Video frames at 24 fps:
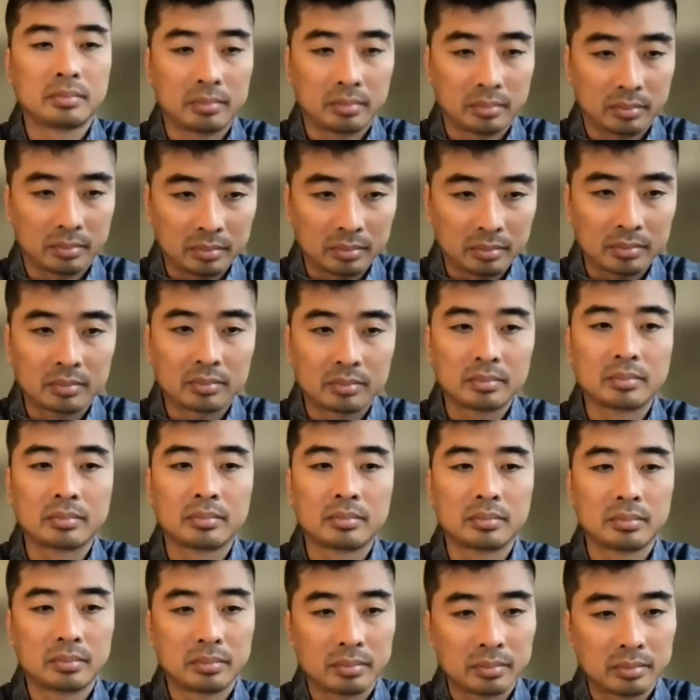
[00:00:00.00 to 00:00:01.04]
last
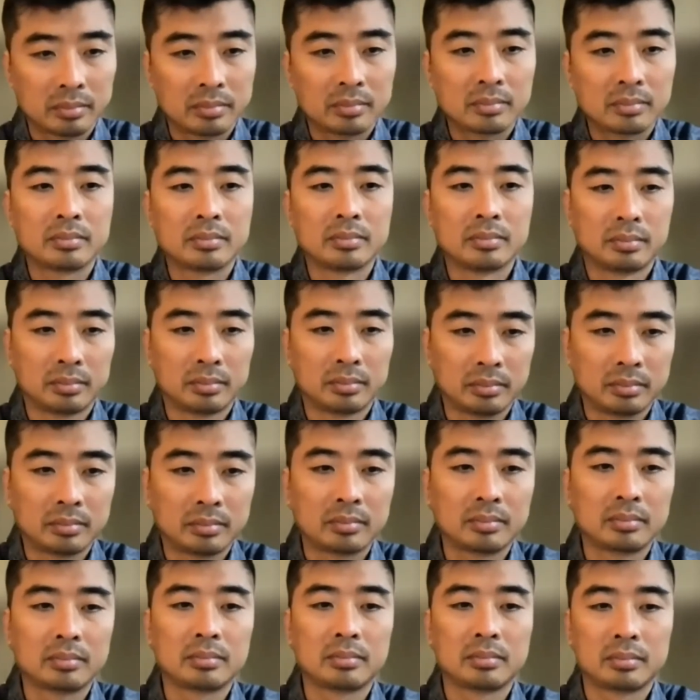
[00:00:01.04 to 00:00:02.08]
year, 2
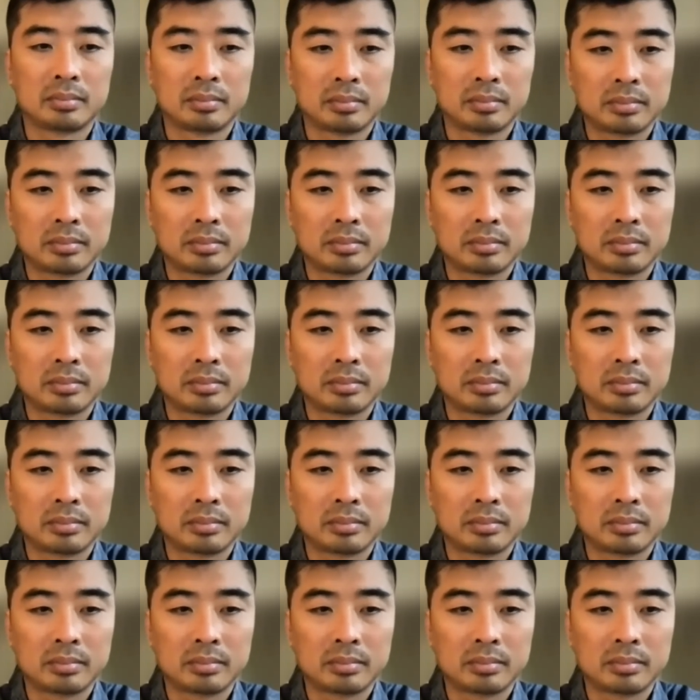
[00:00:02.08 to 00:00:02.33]
years,